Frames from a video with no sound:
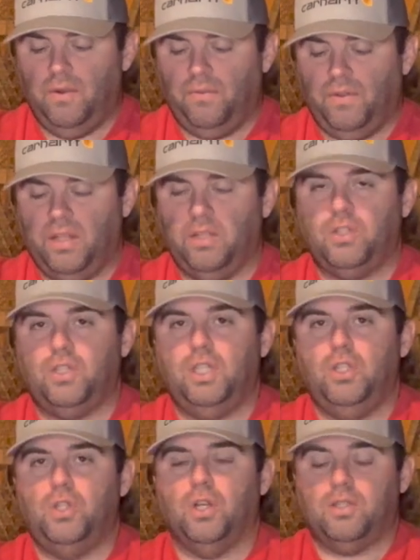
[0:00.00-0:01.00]
And she
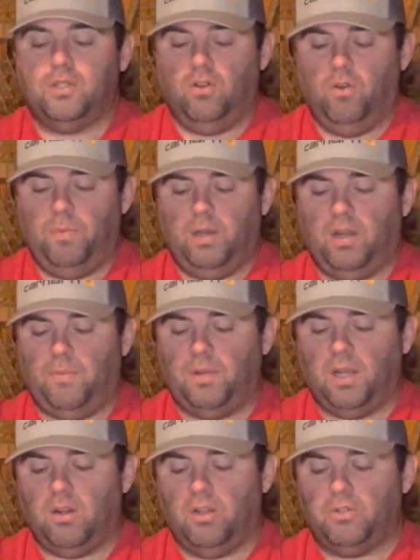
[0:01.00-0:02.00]
just opened up the
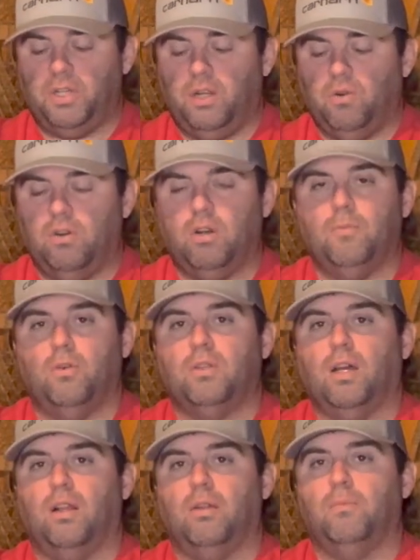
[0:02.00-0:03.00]
Country Corner
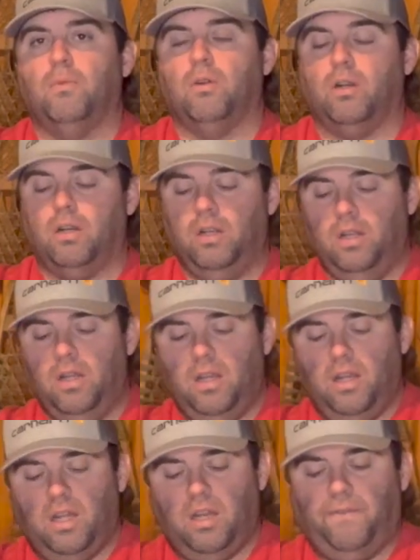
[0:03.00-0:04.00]
Motel and More.
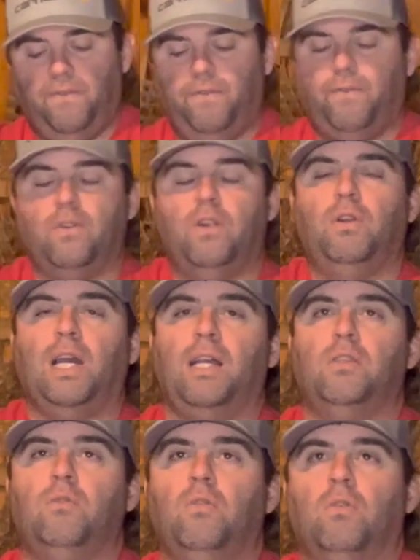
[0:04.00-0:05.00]
And if for you
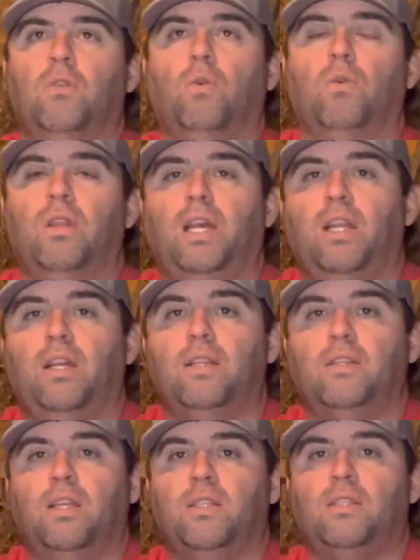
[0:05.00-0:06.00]
guys who don't know where that
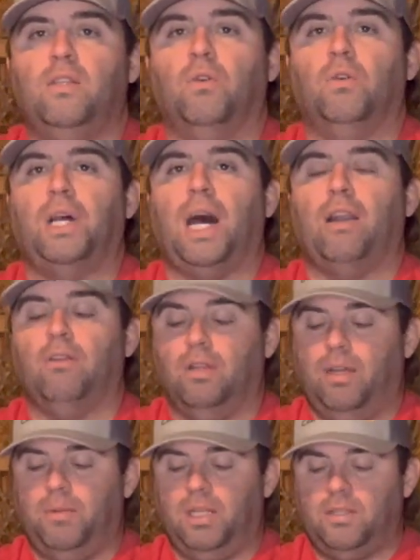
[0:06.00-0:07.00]
is, it's the old Outer
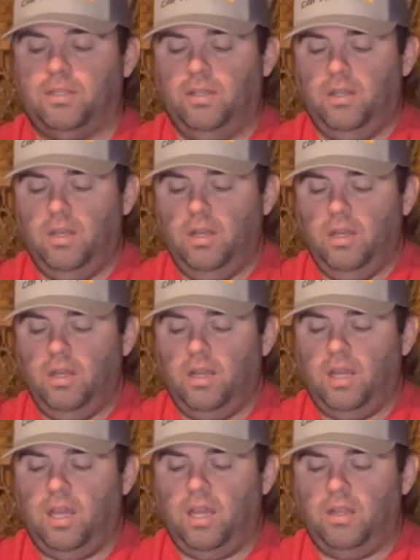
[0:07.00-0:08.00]
Limits.
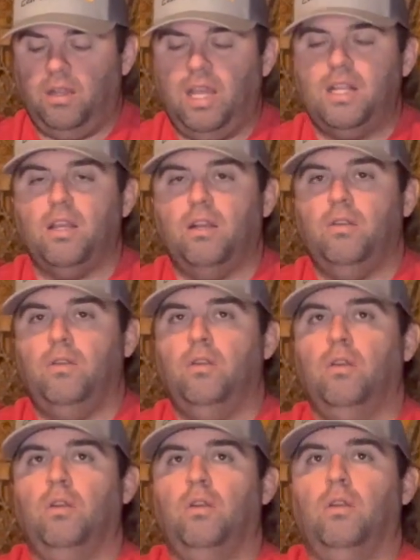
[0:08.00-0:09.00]
And they did
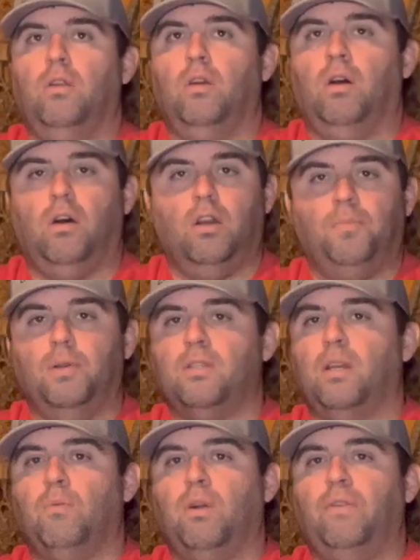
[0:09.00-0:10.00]

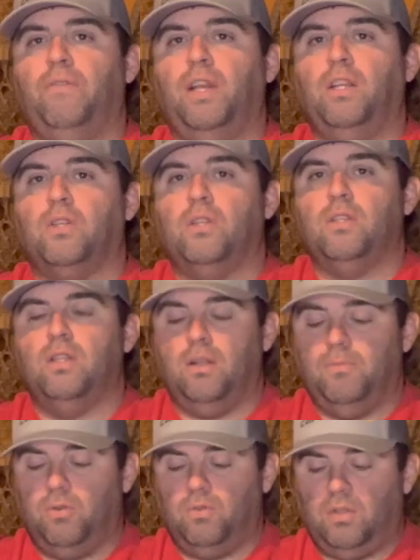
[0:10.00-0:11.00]
100% renovations in the
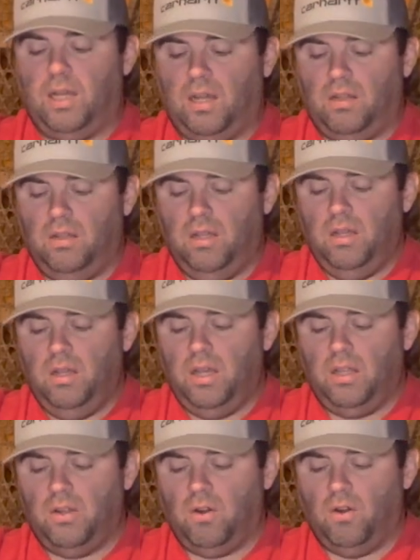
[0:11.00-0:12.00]
motel,
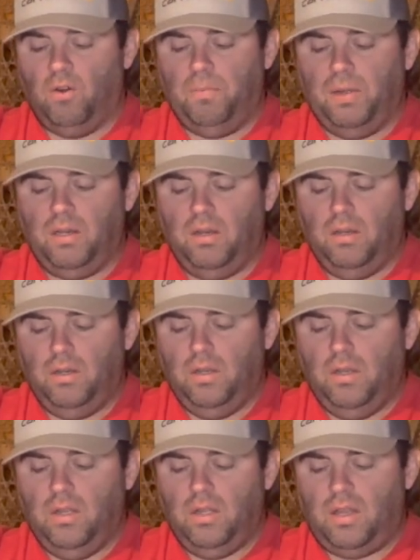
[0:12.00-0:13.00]
and they're open.
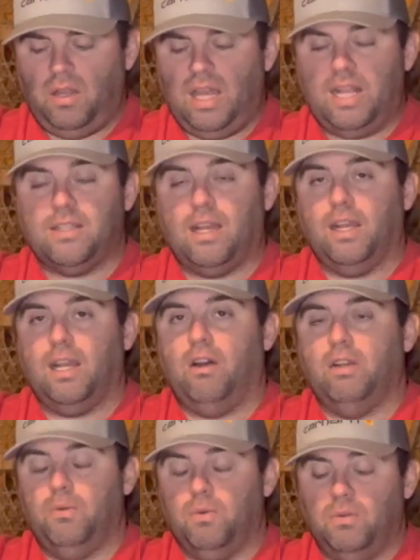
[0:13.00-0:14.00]
That's on
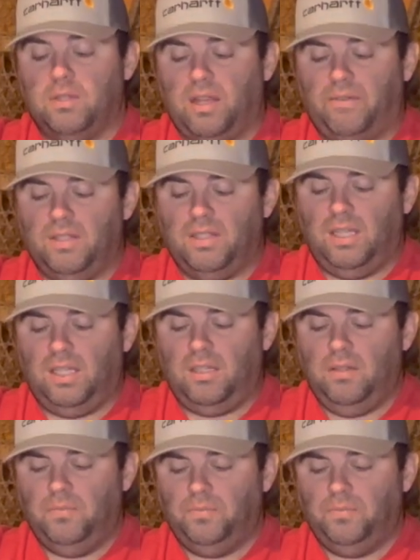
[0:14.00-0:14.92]
County Route 17.